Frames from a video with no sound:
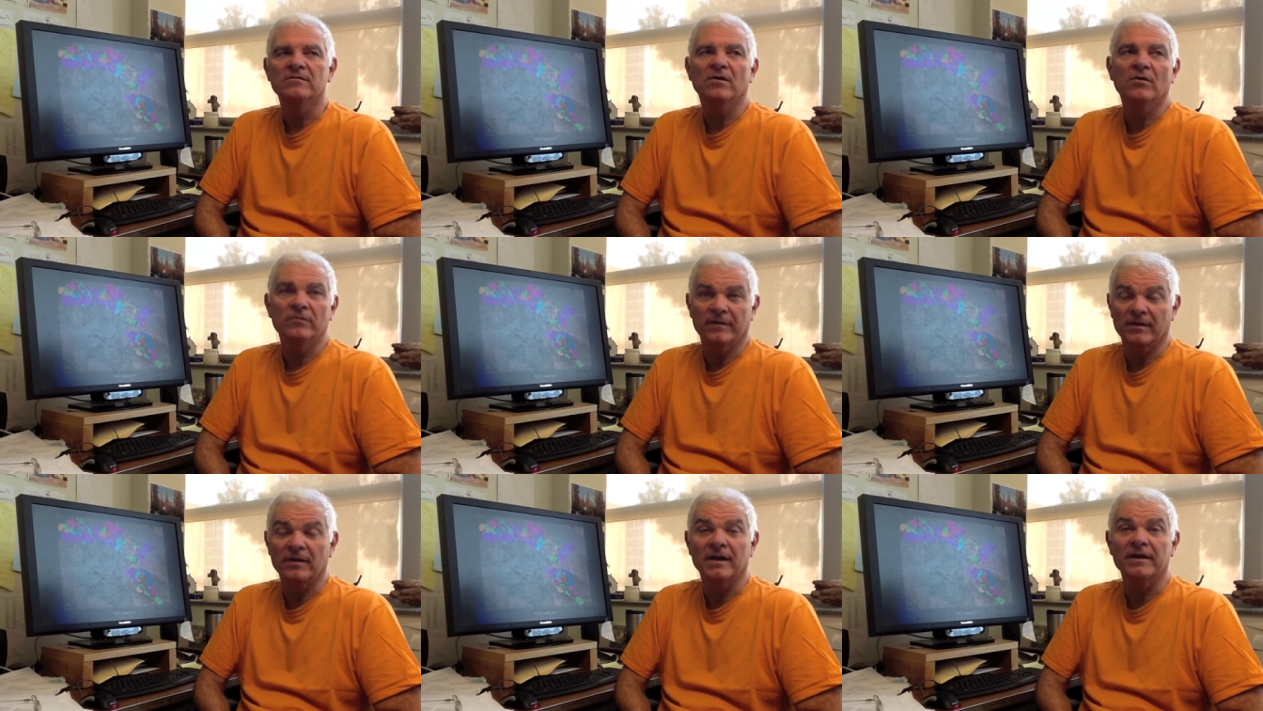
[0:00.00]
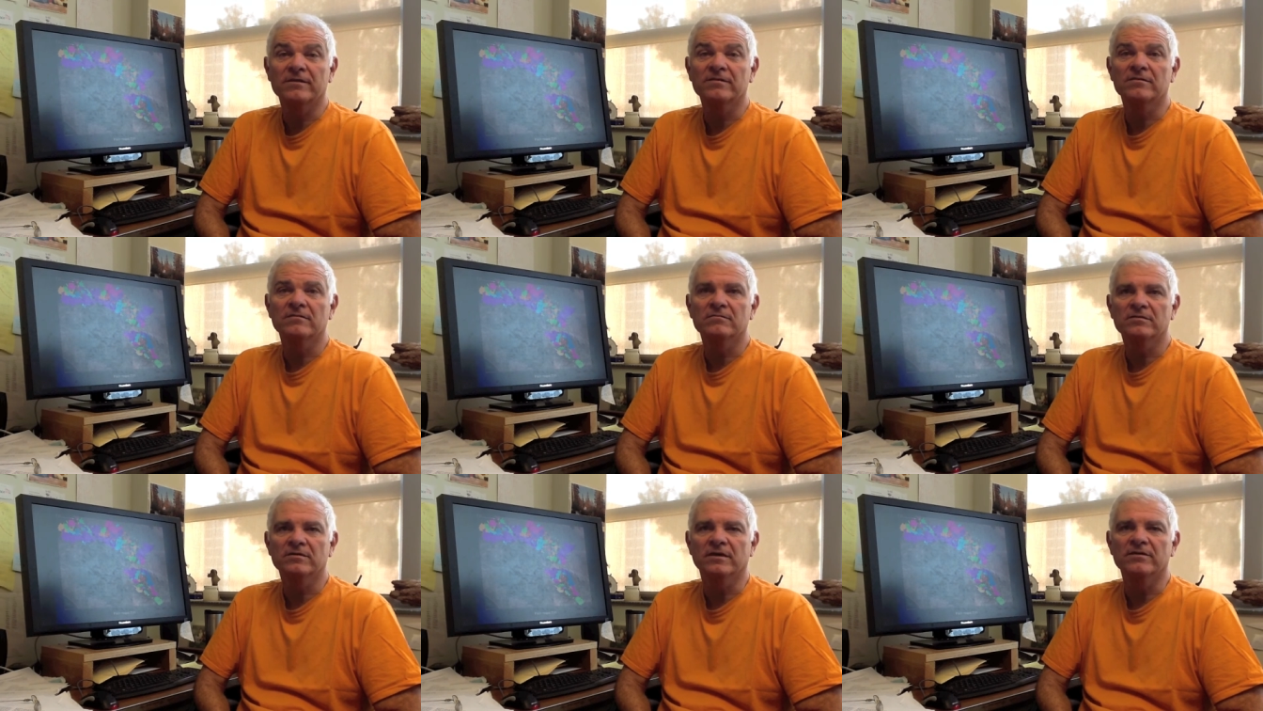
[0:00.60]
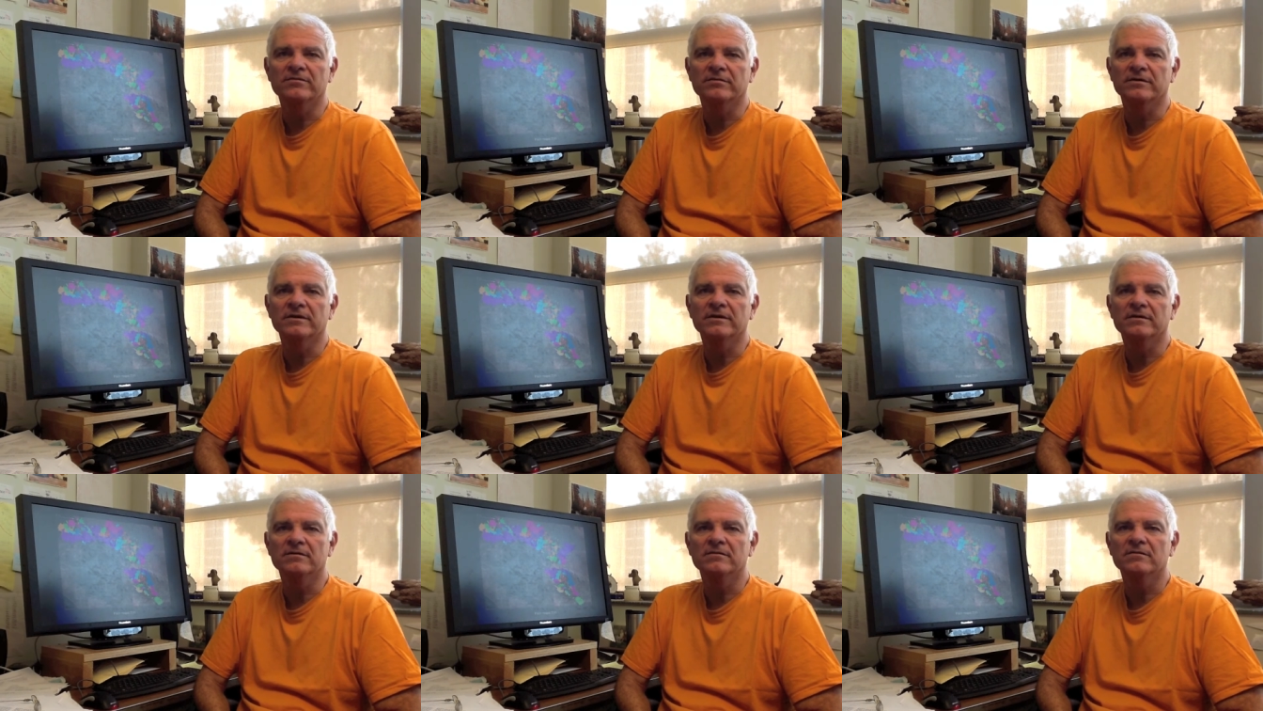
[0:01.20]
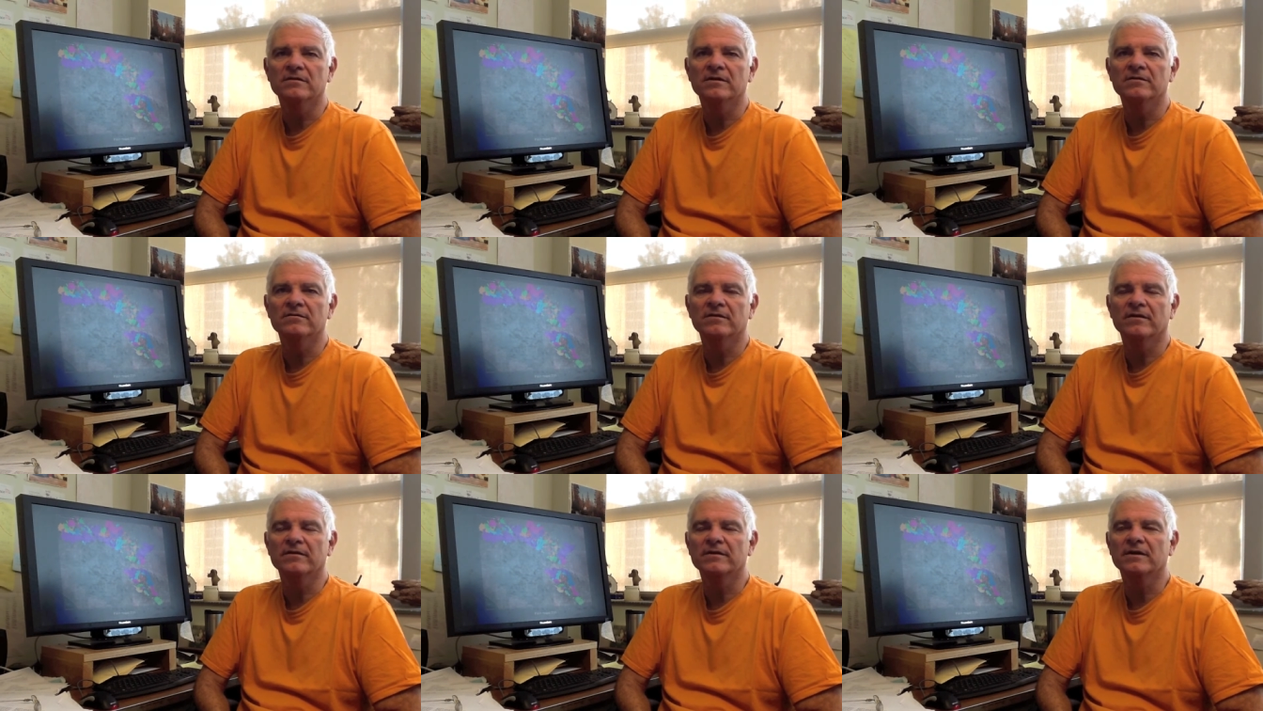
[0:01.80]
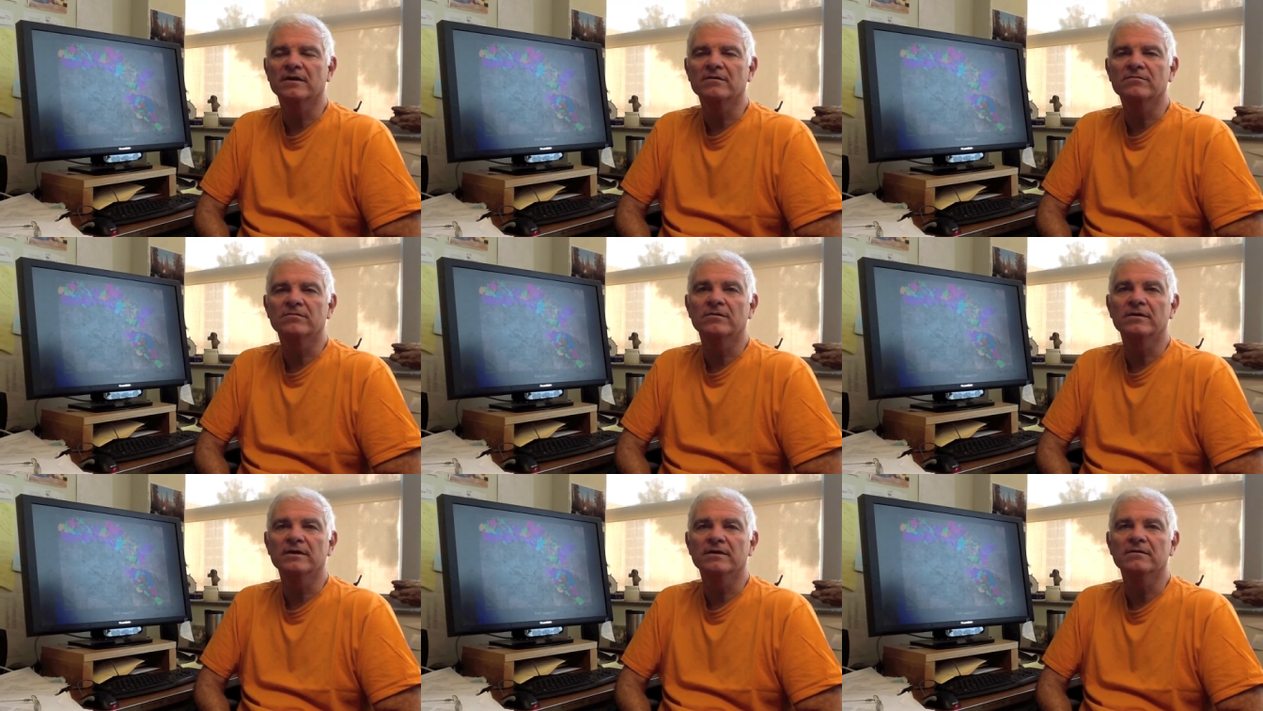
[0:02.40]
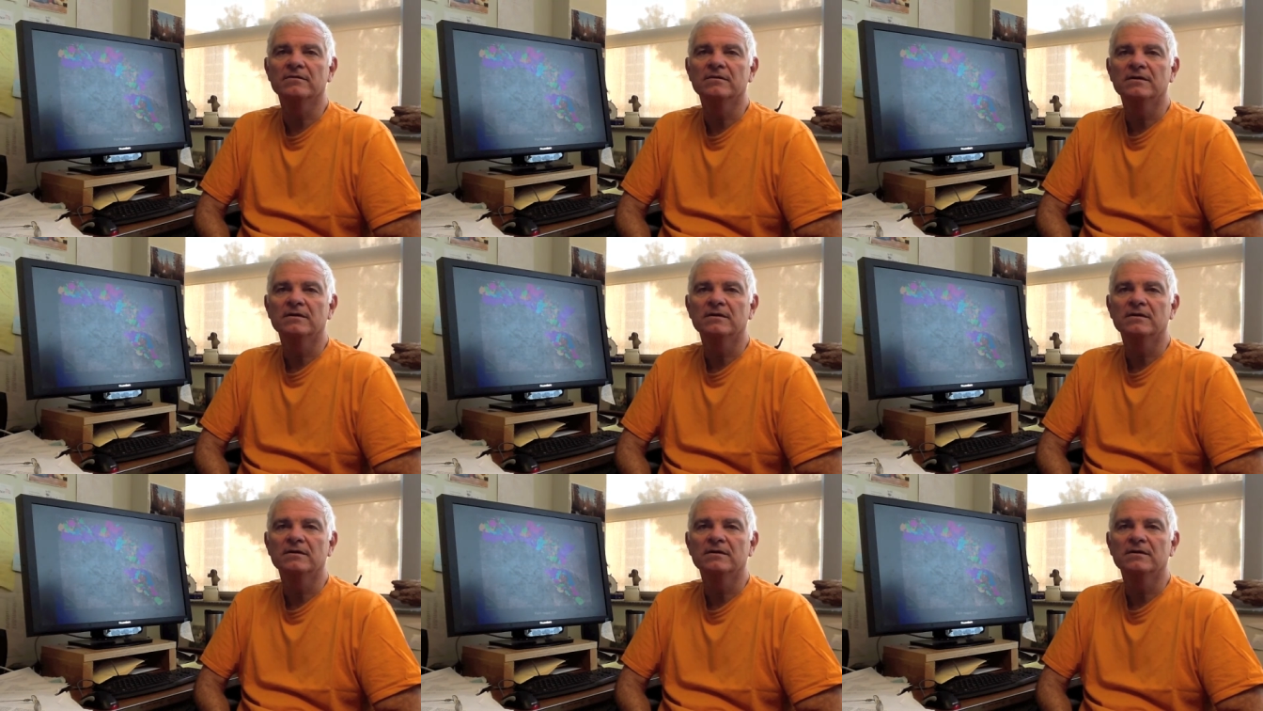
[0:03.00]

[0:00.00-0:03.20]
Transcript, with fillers: over the last century in, in Southern California.